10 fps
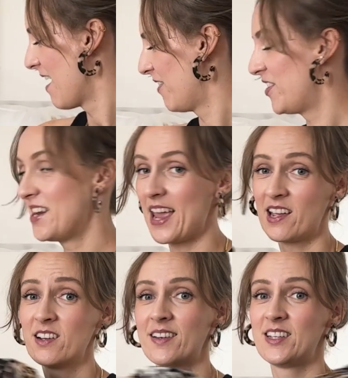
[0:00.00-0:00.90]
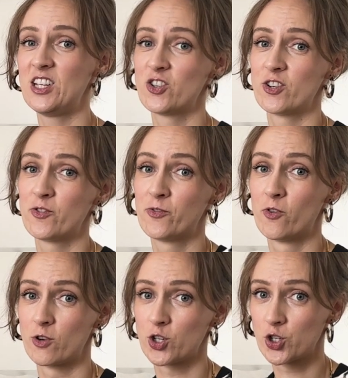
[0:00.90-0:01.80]
The nail t-shirt
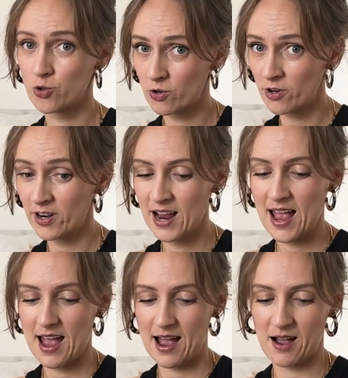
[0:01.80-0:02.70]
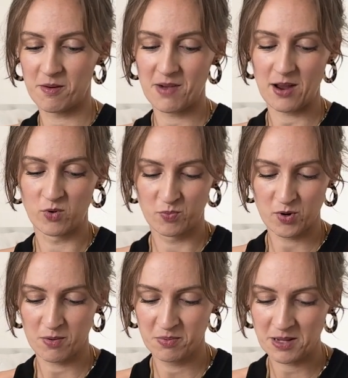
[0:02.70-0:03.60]
for sure. I will
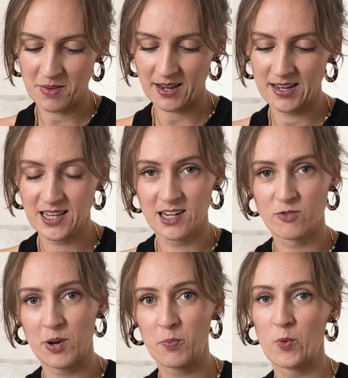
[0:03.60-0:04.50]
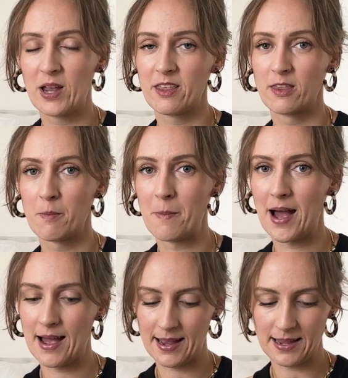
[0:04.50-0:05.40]
probably make a little trip with
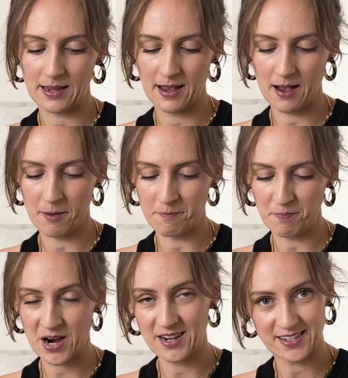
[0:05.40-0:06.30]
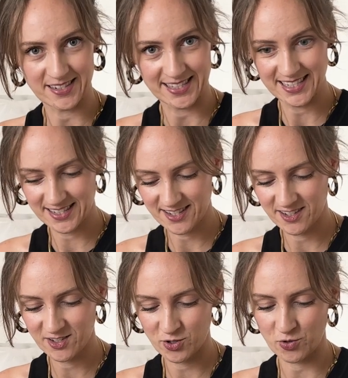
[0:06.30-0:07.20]
my partner's
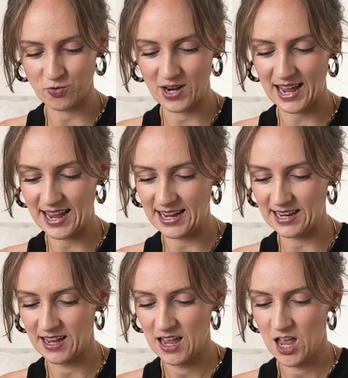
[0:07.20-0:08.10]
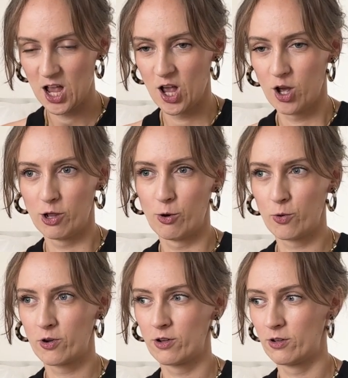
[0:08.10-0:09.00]
sister to a
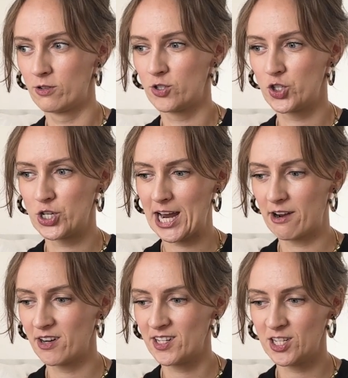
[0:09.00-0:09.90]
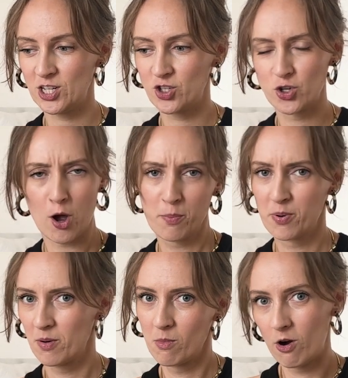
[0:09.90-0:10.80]
local charity shop
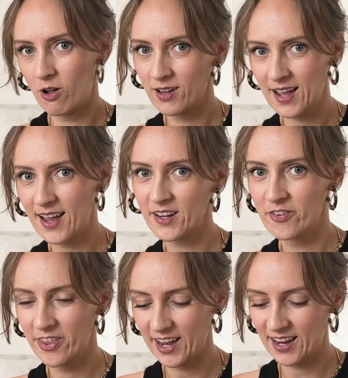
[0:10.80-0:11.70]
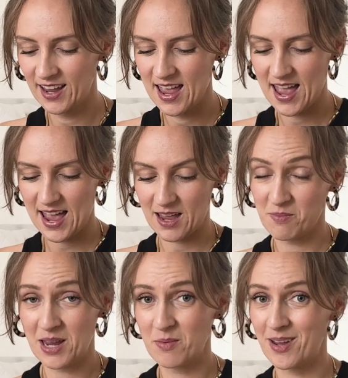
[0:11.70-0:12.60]
mall kind of thing, and
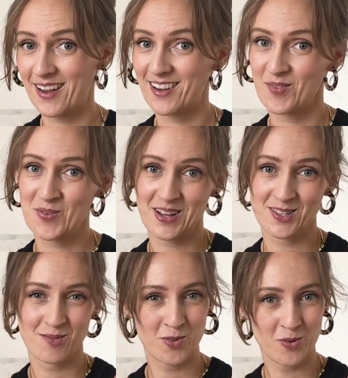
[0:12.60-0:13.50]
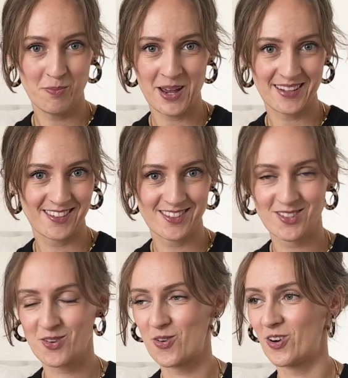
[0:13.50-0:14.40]
maybe I can find some cool
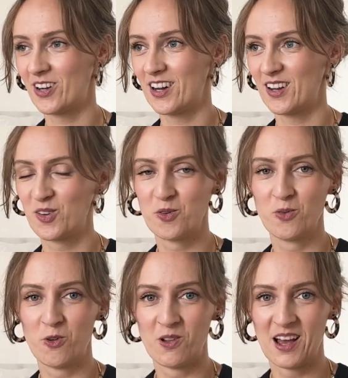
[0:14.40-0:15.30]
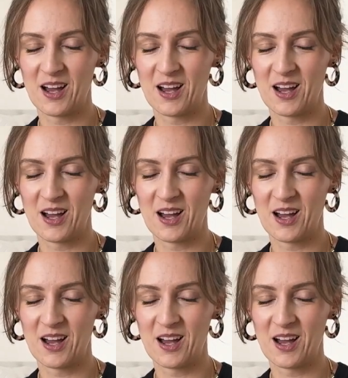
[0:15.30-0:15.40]
patterns or a cool